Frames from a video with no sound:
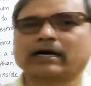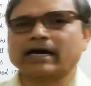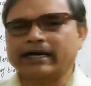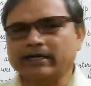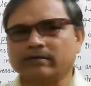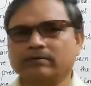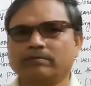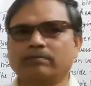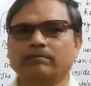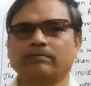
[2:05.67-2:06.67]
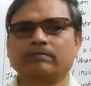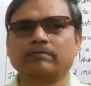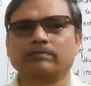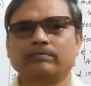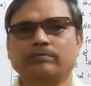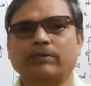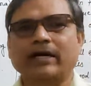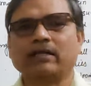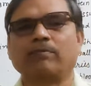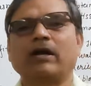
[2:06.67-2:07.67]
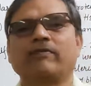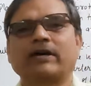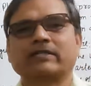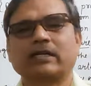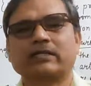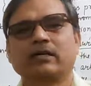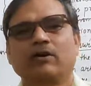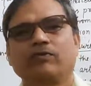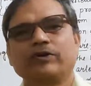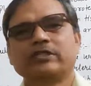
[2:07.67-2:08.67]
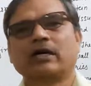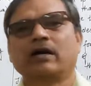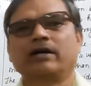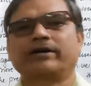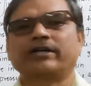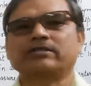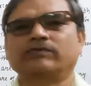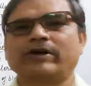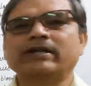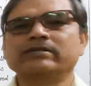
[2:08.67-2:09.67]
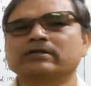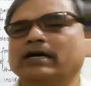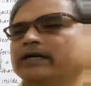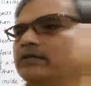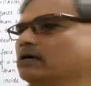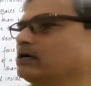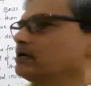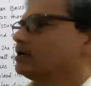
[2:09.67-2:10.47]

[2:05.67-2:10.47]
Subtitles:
carried by the blood vessels, which are arteries, veins and the